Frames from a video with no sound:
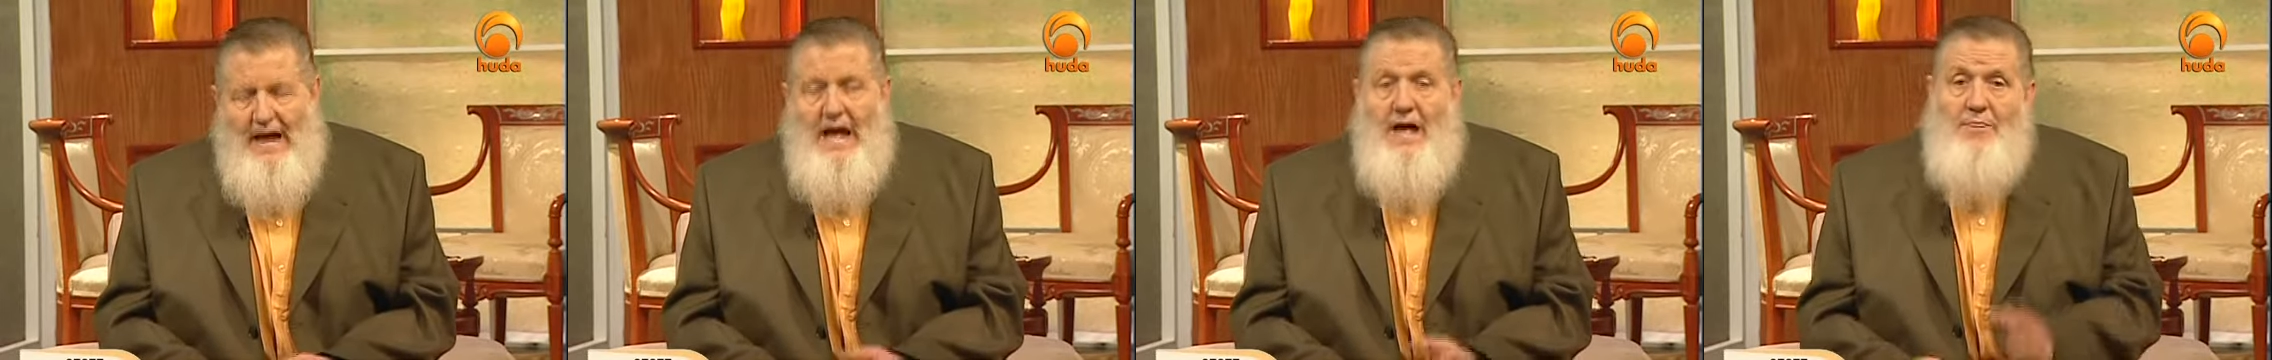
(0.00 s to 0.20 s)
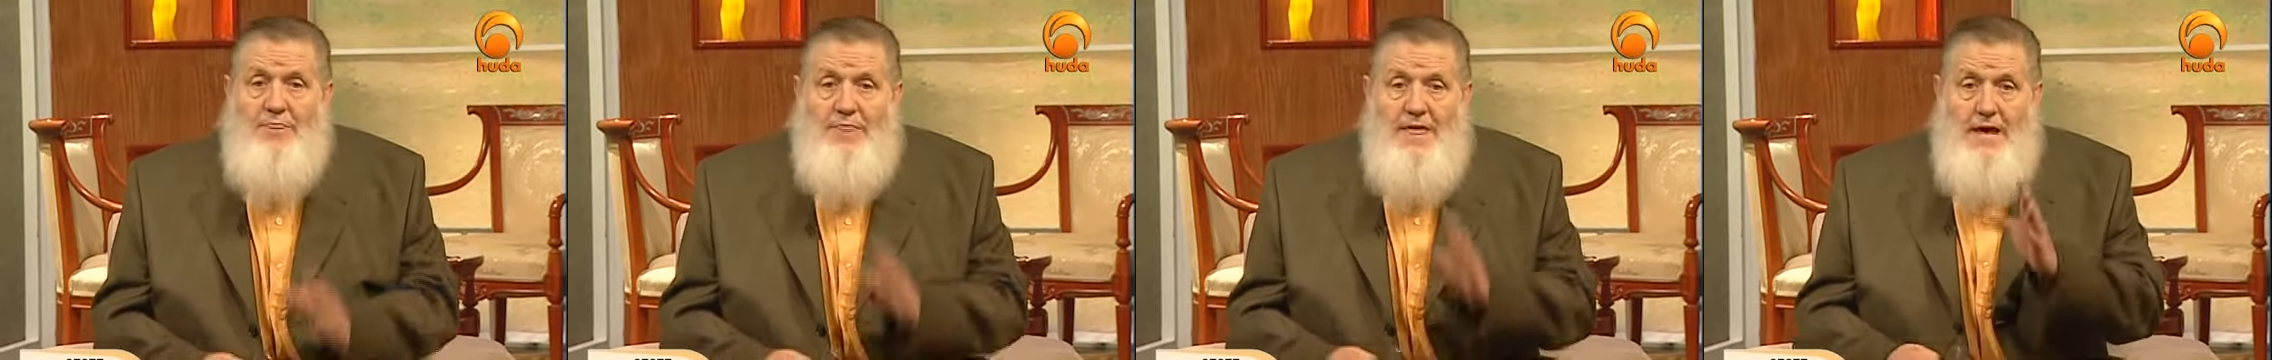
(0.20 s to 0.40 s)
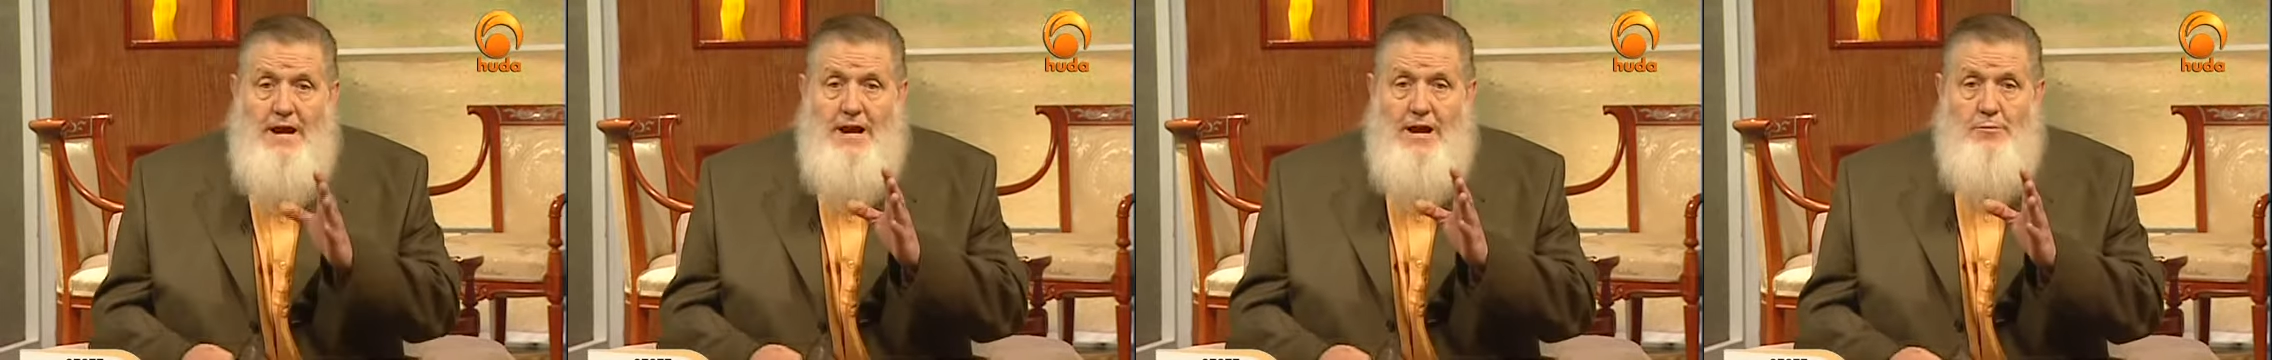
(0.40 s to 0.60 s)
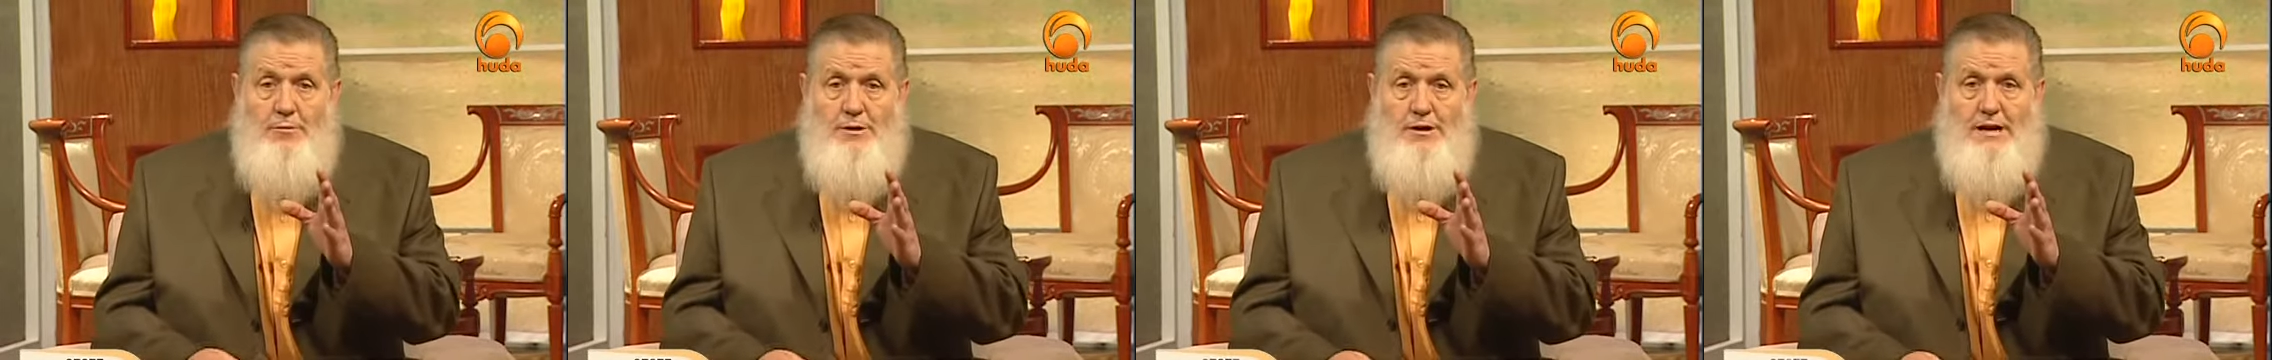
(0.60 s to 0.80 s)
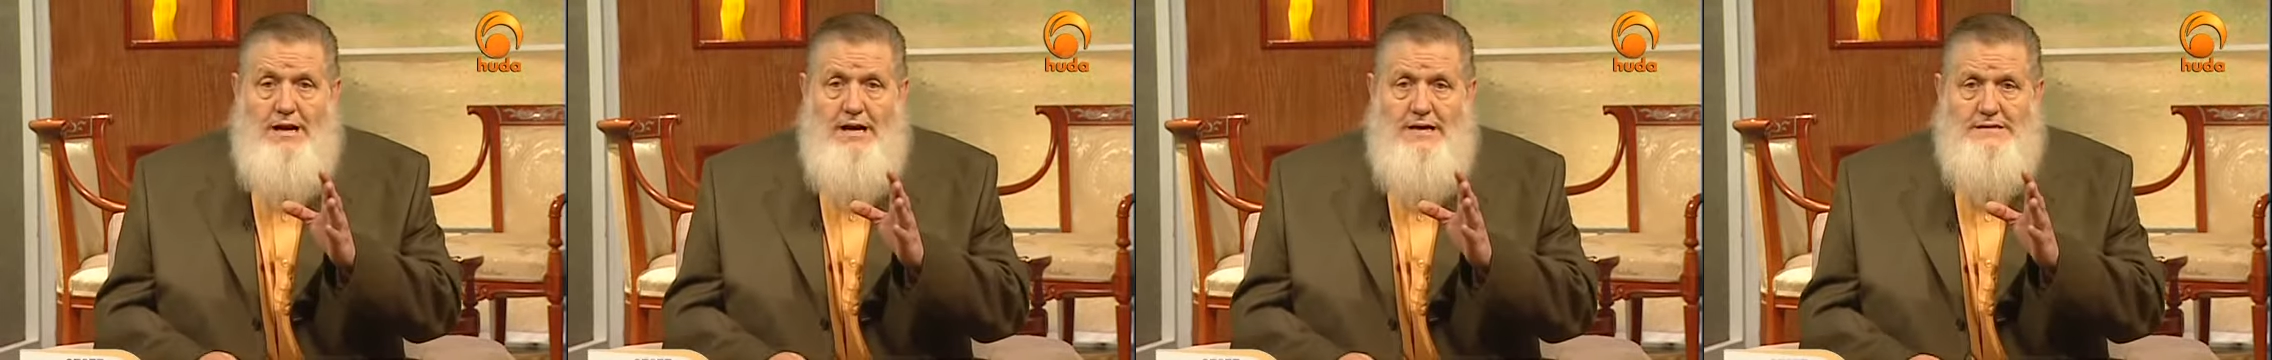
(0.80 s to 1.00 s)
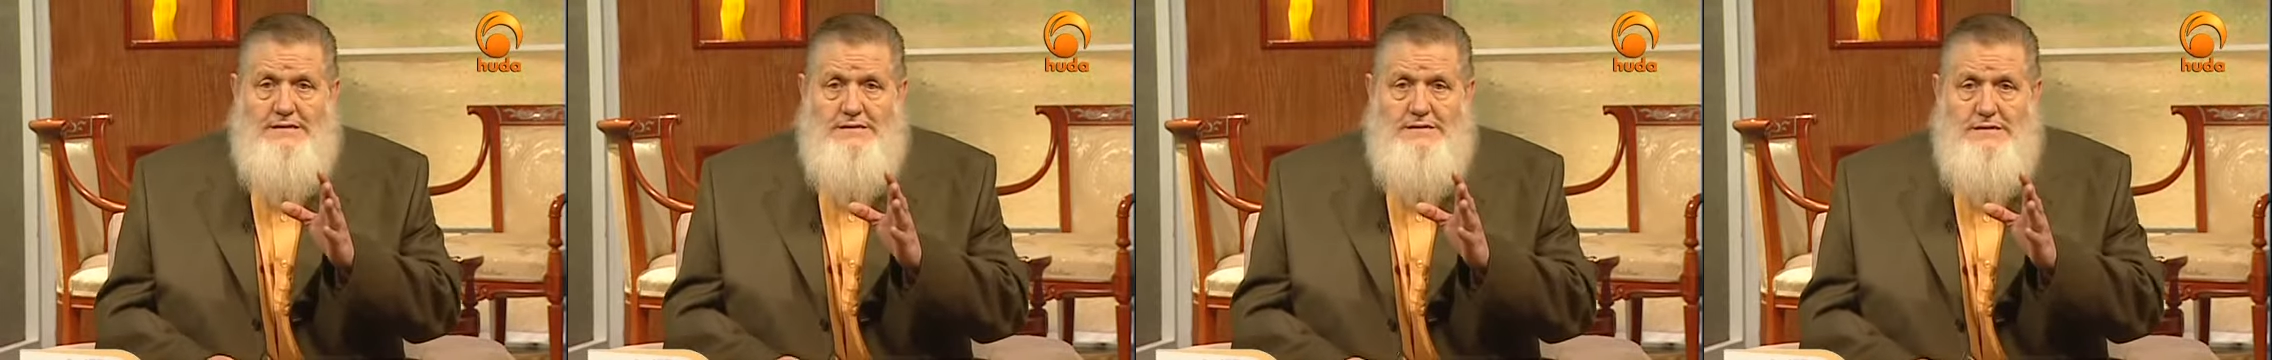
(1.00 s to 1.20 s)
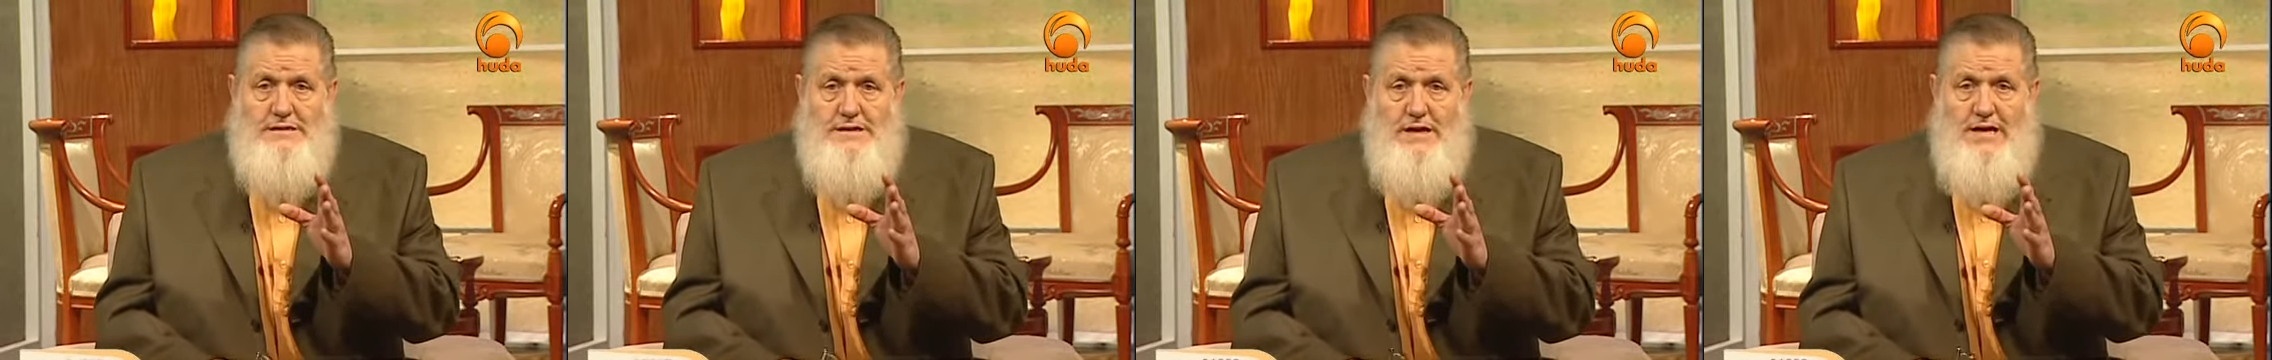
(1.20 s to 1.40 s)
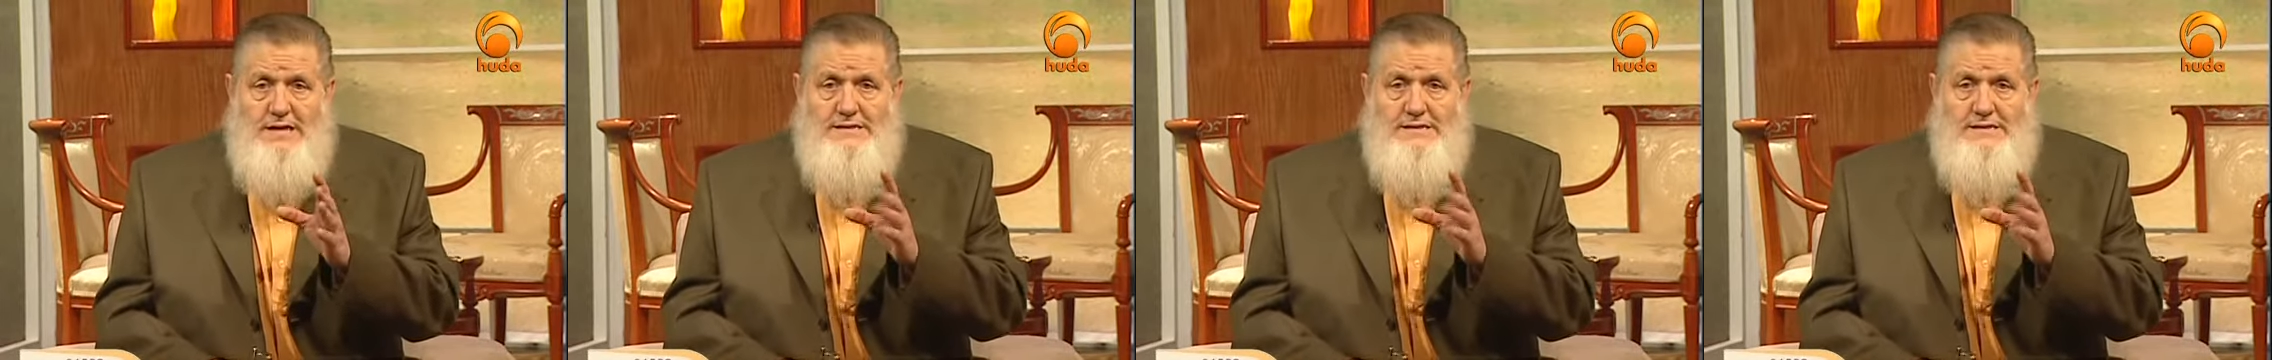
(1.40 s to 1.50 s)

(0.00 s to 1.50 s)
And then I realized,